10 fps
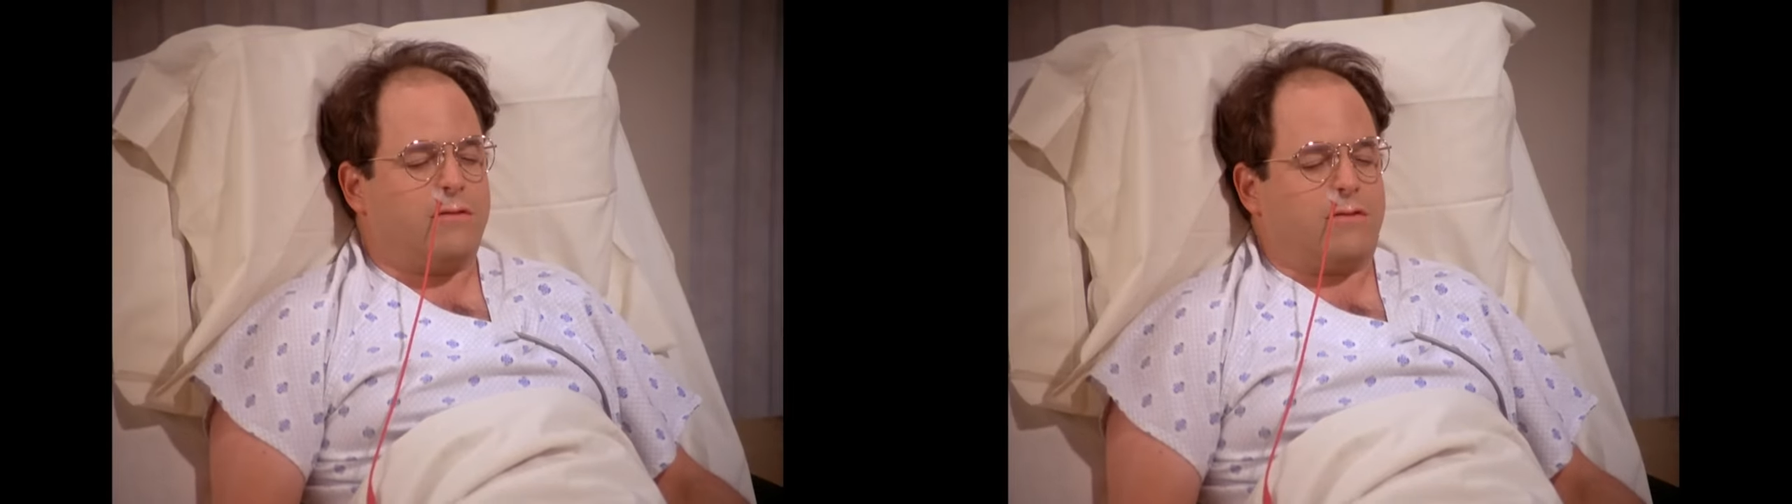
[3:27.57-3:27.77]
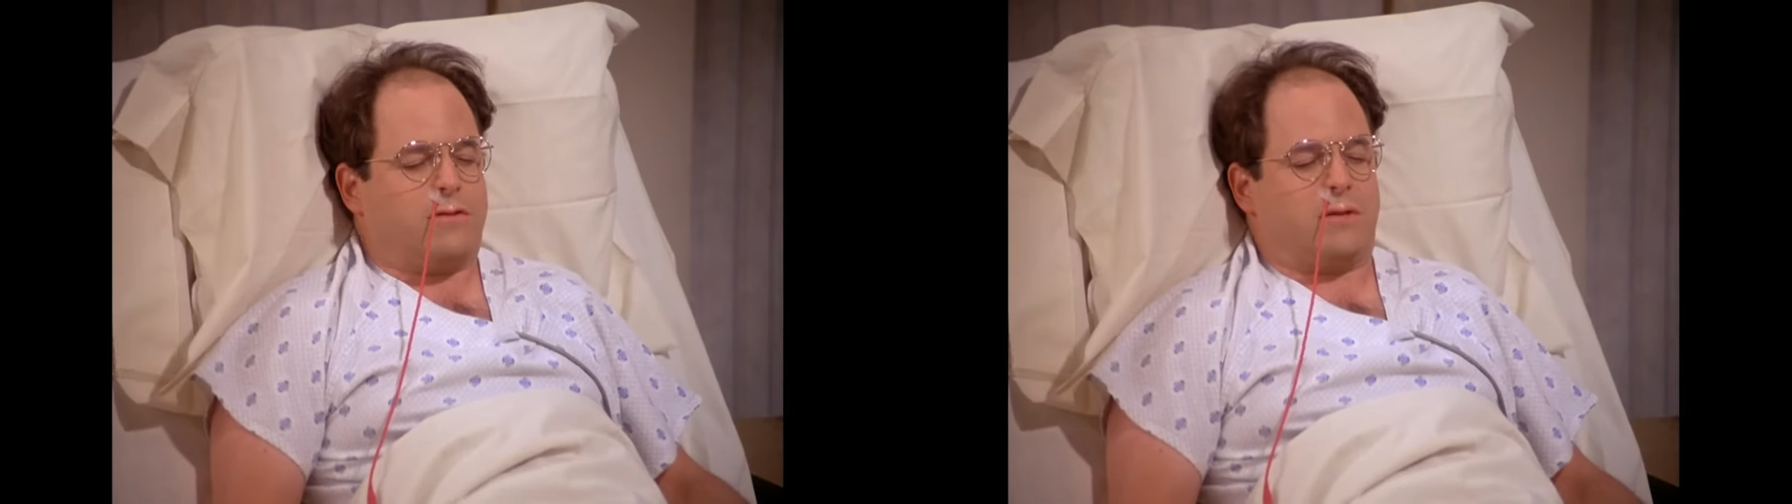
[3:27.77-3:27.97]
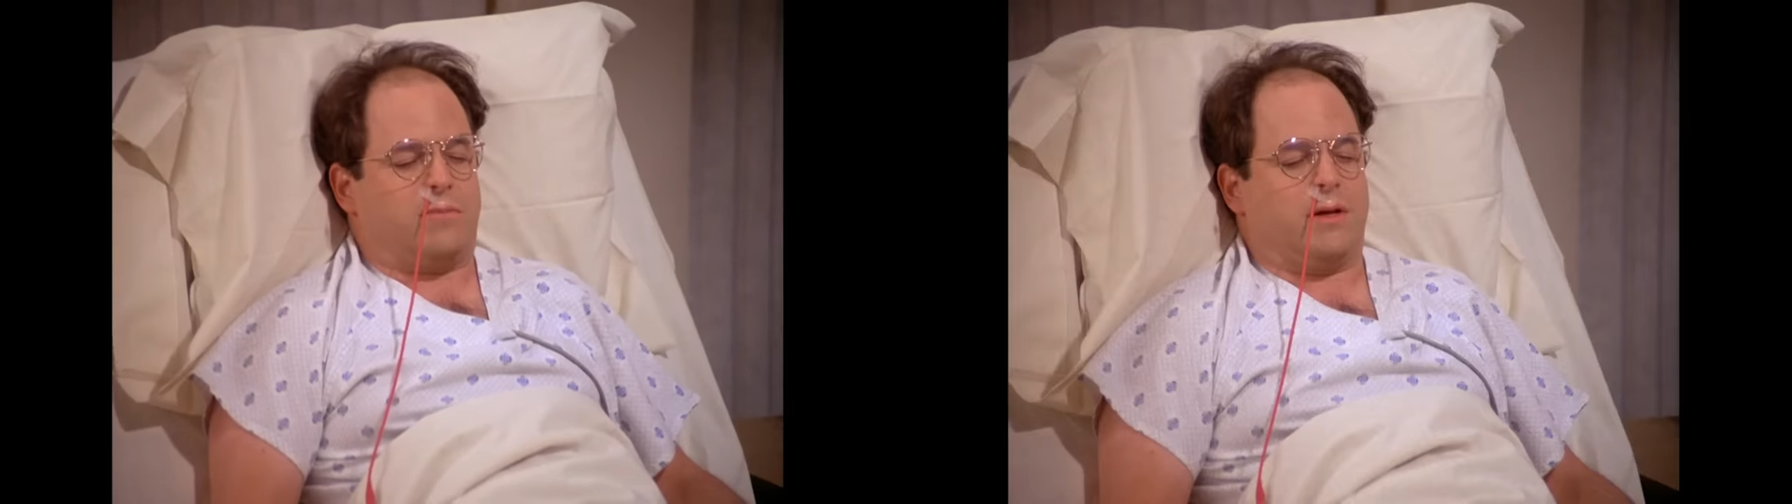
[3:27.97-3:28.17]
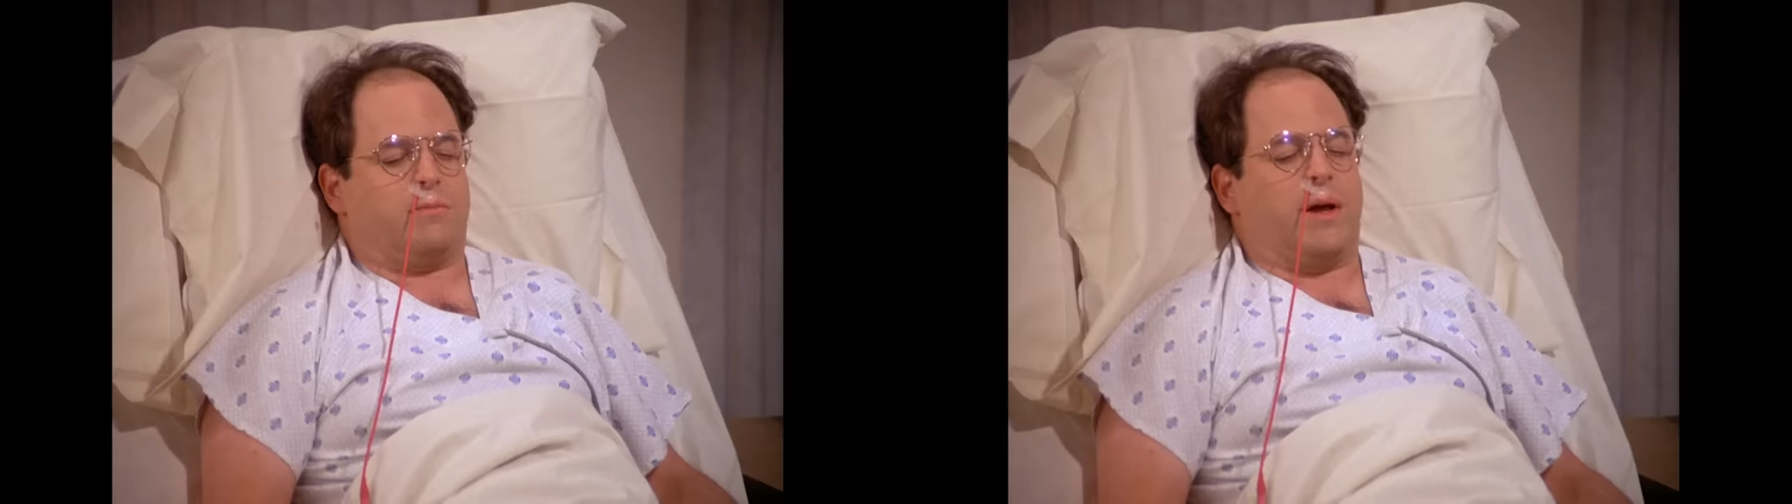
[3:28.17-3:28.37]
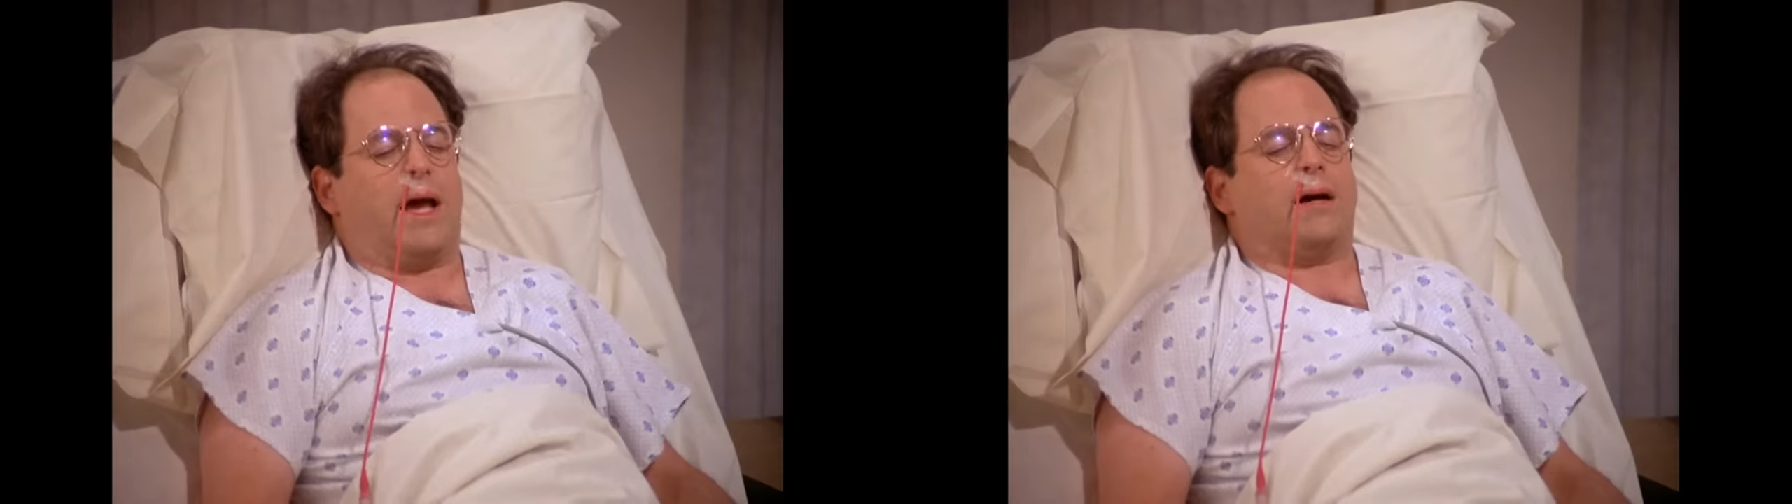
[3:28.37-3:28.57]
over with. Be a
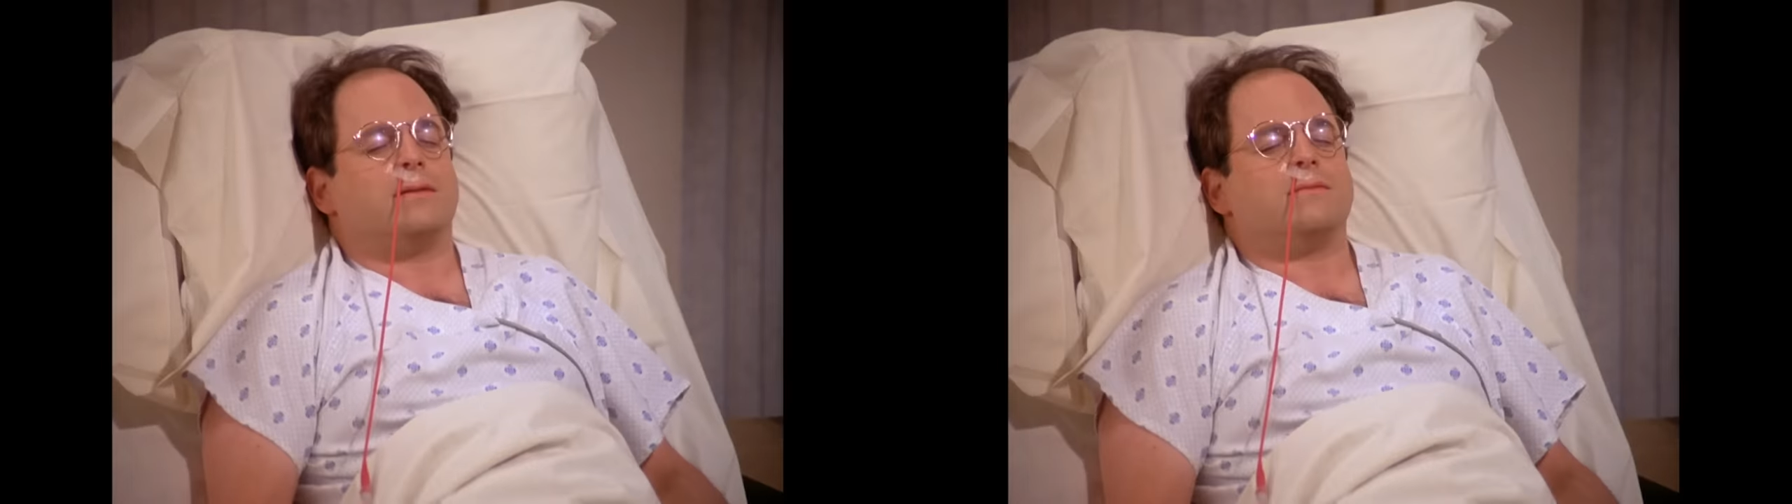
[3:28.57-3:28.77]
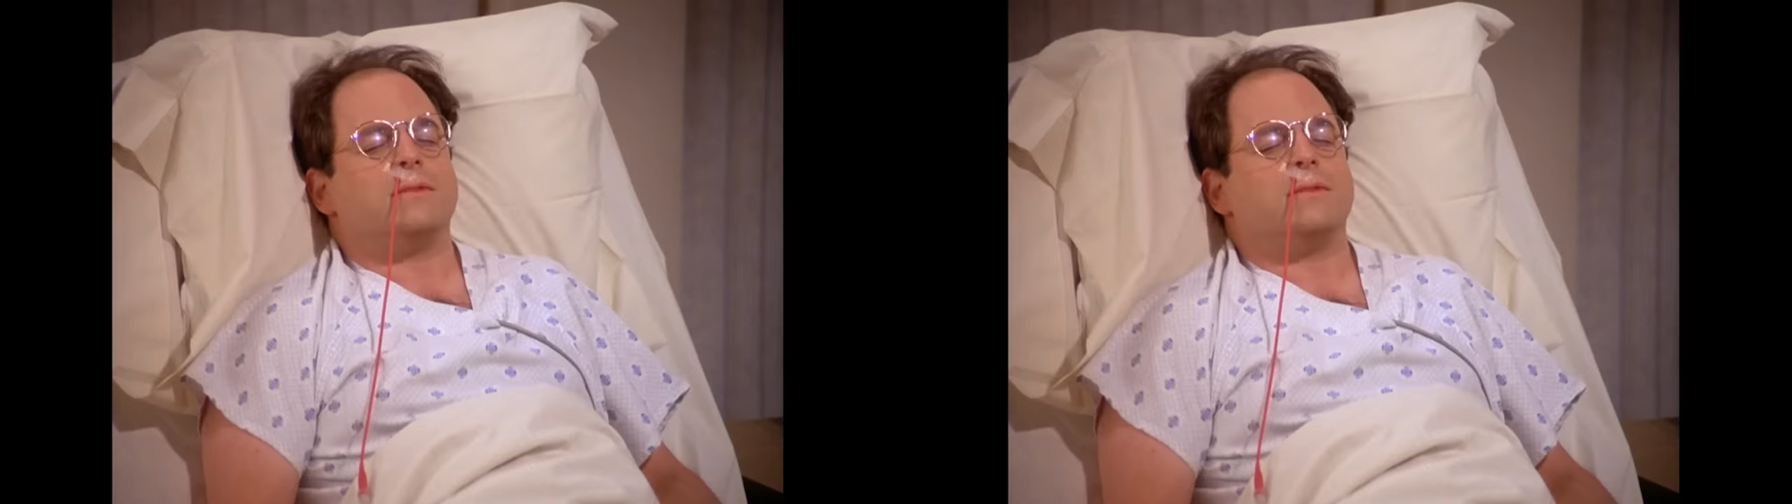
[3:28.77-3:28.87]
pal.